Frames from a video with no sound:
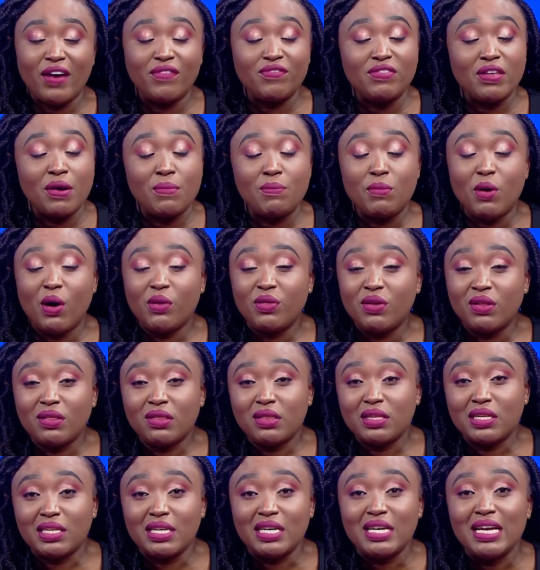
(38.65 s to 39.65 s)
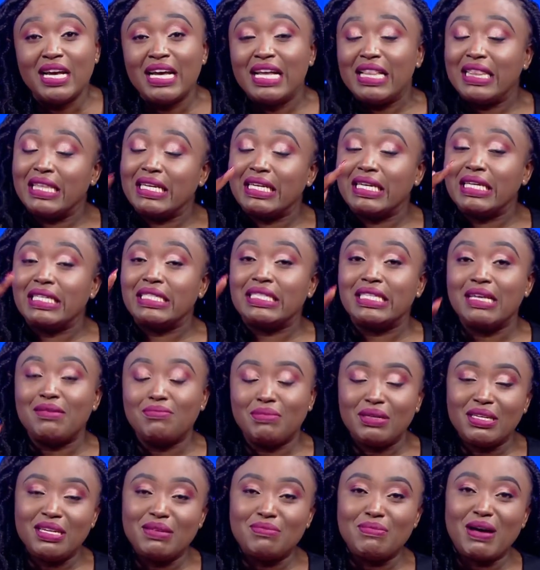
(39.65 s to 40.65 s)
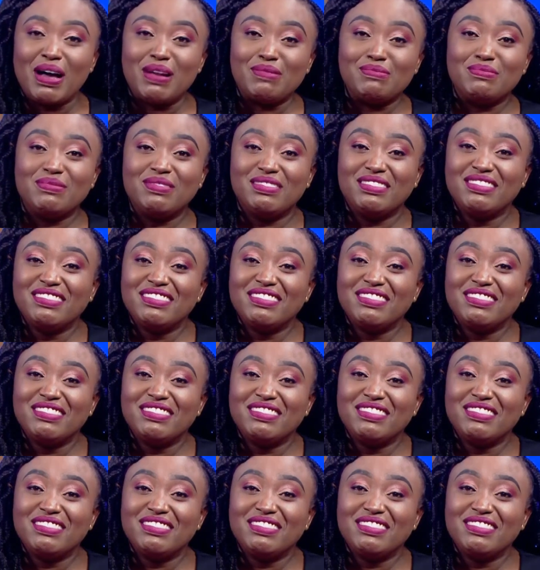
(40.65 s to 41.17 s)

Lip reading: If there are more than three is the minimum.